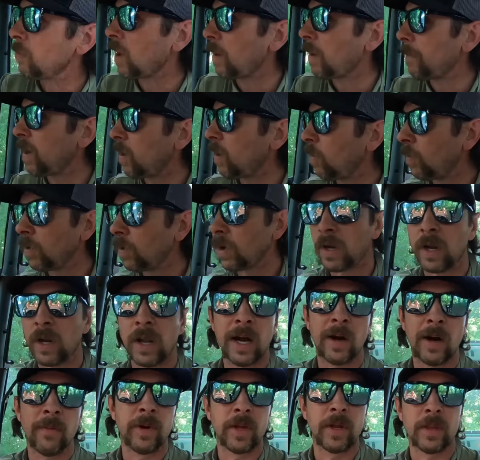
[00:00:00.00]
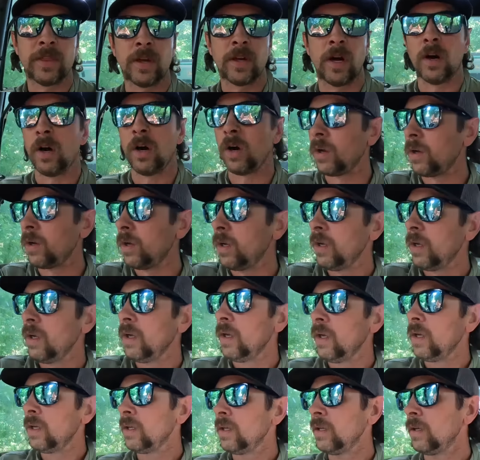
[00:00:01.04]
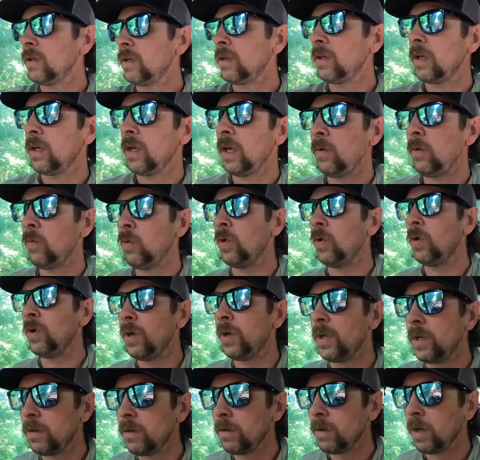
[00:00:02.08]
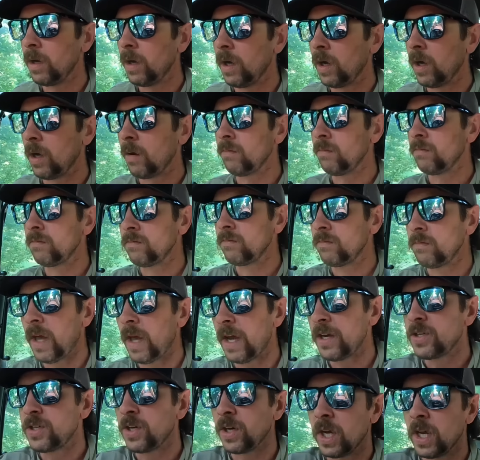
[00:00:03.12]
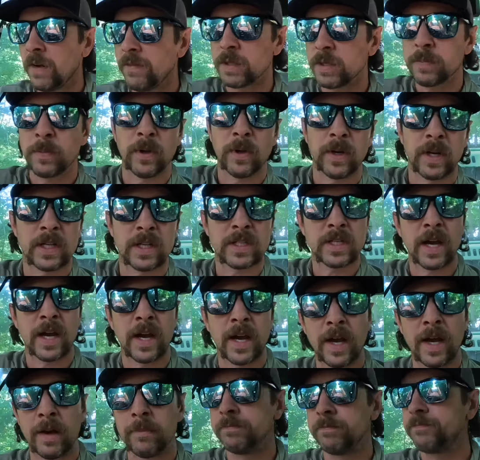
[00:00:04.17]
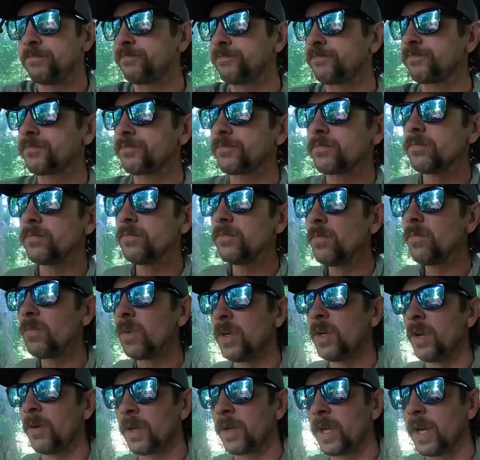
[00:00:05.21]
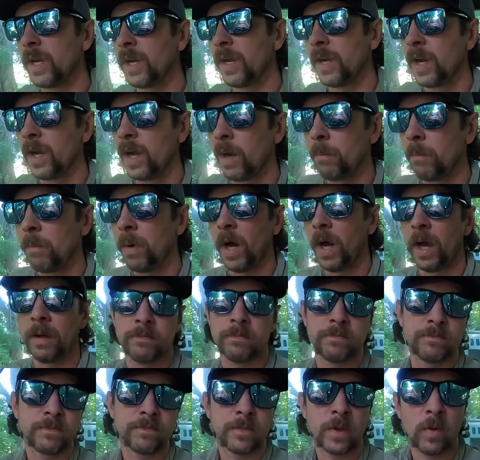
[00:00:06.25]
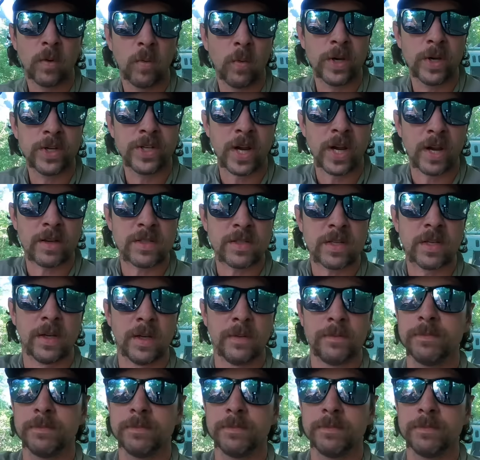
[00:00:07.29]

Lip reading: by about 1 o'clock when he thought he would, that should give us plenty of time to get it up, but we shall see.